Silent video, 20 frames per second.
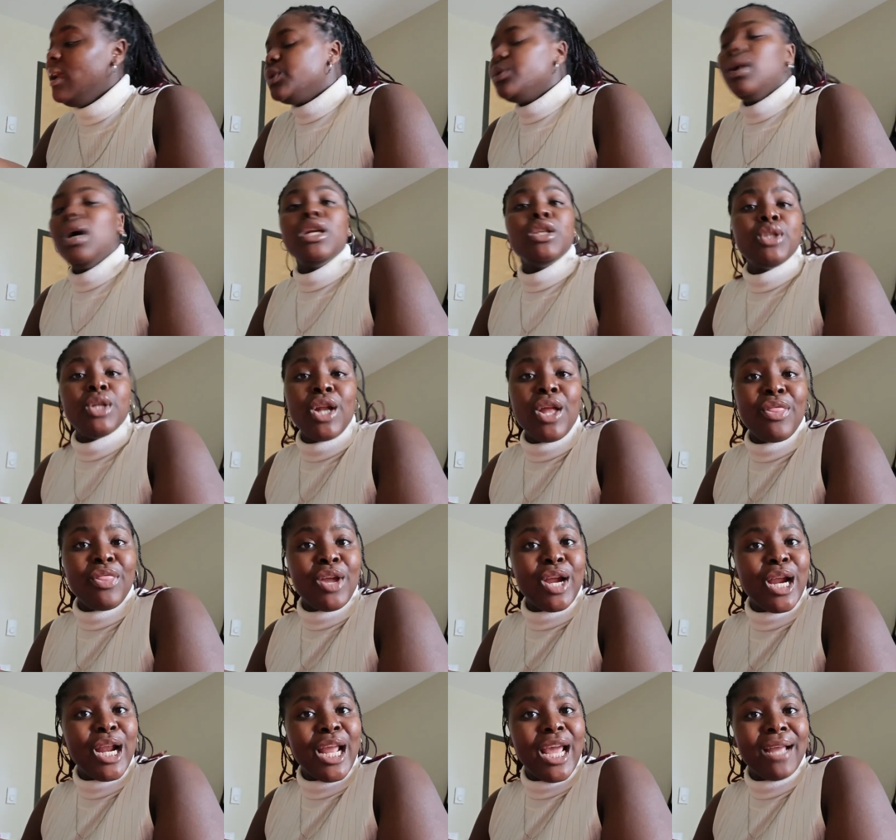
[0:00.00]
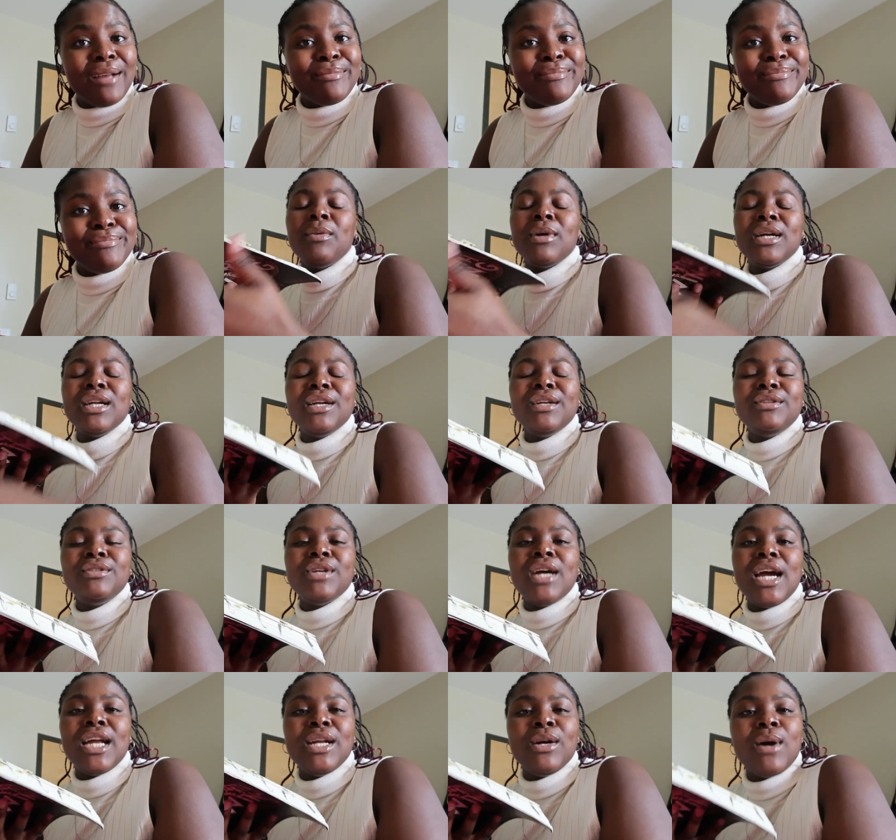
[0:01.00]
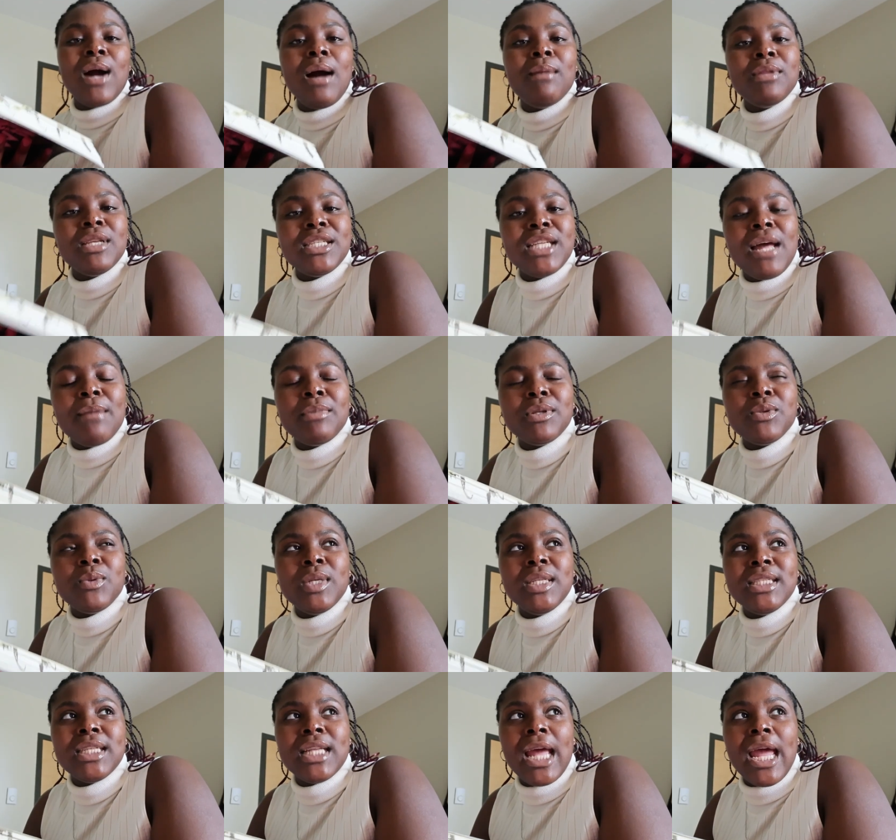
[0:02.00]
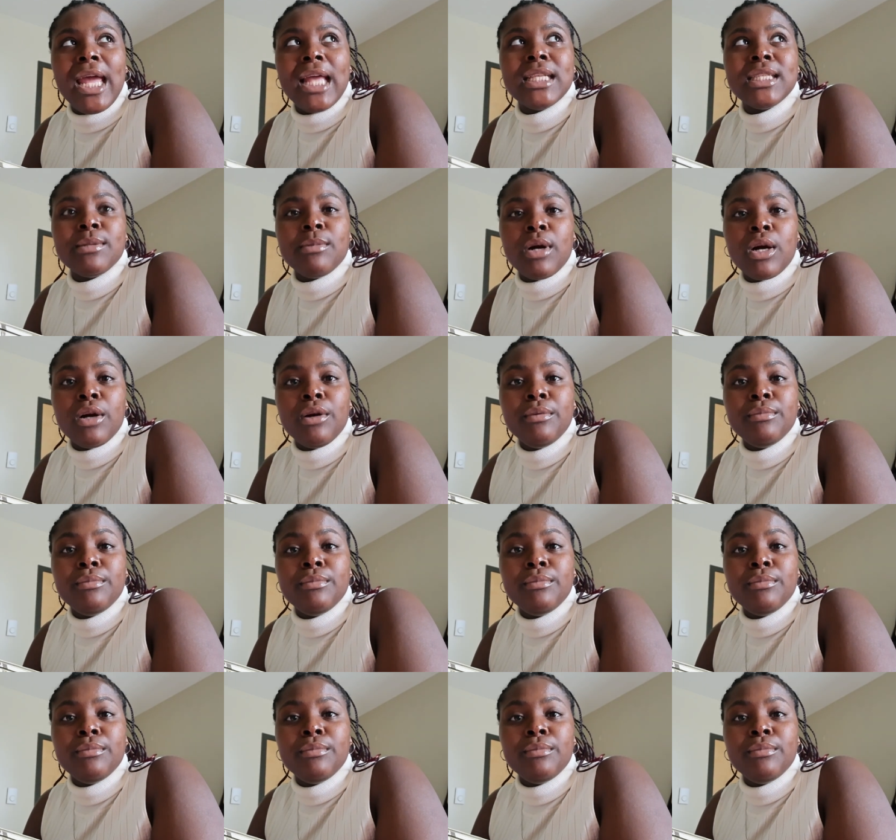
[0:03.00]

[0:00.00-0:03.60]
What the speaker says: 230, and we're gonna try to accomplish that between today and tomorrow.